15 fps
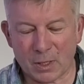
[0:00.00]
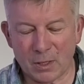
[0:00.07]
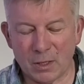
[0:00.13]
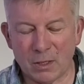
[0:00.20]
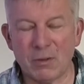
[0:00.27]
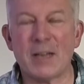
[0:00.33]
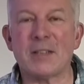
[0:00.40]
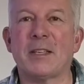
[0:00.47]
a
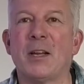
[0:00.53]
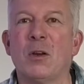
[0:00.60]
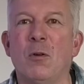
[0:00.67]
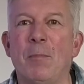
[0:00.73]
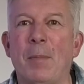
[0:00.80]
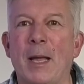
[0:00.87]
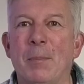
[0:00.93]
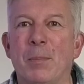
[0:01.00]
rectangle
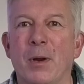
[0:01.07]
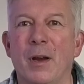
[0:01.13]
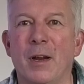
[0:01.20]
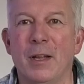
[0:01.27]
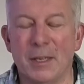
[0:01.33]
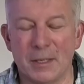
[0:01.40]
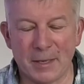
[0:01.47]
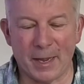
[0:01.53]
of paper
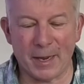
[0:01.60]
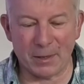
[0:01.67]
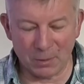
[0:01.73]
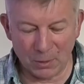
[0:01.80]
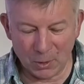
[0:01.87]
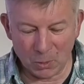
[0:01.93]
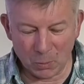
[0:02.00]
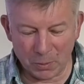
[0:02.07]
down
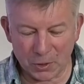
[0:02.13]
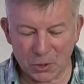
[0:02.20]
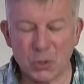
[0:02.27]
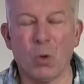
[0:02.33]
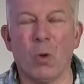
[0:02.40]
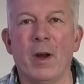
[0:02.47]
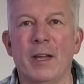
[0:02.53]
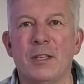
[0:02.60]
with a
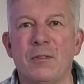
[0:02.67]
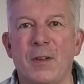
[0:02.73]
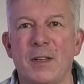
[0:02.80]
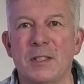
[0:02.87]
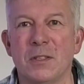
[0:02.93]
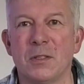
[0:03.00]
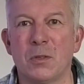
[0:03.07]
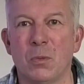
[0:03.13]
short edge
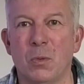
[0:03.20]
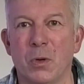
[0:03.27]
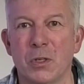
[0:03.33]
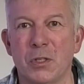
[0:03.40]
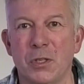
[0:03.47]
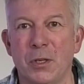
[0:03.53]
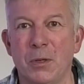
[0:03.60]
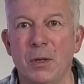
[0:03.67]
facing
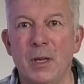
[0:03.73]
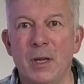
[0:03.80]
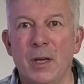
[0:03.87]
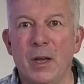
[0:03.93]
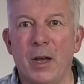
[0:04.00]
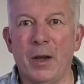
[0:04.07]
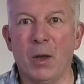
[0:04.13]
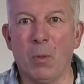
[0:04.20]
towards you,
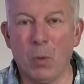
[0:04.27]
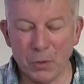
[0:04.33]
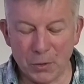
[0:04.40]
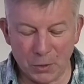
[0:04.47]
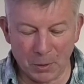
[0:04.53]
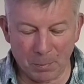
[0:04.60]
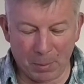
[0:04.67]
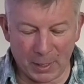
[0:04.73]
and I want
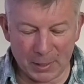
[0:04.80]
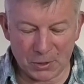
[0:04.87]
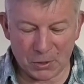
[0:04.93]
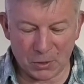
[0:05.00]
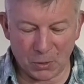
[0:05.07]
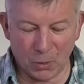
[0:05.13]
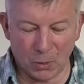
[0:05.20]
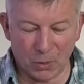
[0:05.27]
you to place
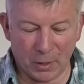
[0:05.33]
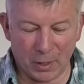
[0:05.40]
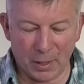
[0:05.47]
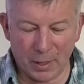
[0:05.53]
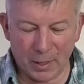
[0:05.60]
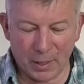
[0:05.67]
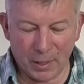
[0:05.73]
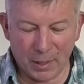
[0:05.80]
your
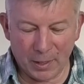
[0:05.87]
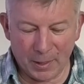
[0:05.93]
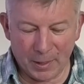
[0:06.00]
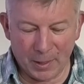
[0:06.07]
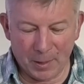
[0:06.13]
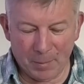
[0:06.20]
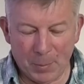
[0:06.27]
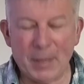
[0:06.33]

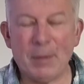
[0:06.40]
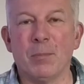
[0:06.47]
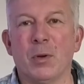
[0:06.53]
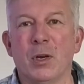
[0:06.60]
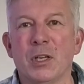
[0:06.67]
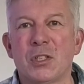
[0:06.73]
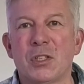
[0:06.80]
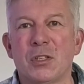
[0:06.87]

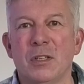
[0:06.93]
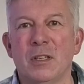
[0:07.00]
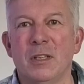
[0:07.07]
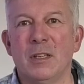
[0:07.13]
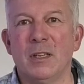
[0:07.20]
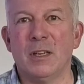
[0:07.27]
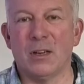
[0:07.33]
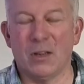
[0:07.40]
paintbrush
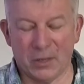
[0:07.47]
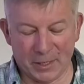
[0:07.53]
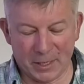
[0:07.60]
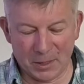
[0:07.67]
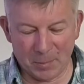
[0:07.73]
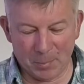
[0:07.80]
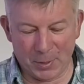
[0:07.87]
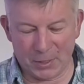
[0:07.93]
like
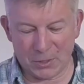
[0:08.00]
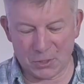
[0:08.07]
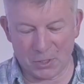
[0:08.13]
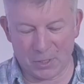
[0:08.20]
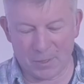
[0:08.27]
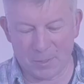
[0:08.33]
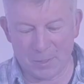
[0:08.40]
in the picture.